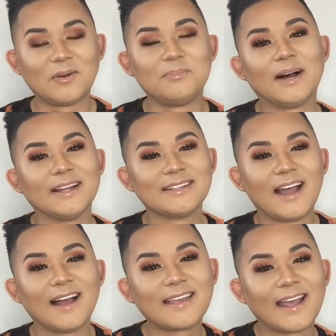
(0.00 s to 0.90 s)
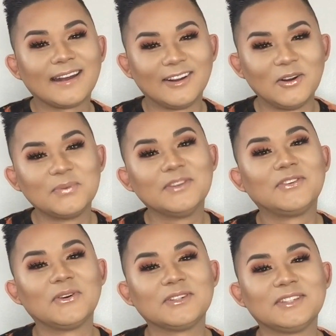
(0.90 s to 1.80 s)
But again, I hope you
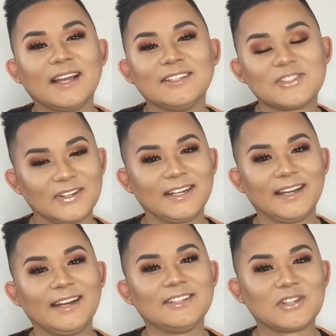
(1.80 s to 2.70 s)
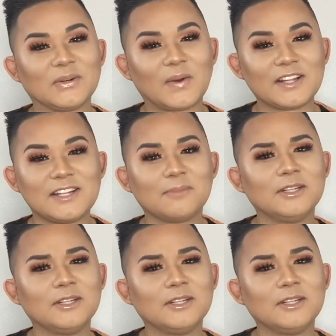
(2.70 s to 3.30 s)
folks enjoyed it, enjoyed watching.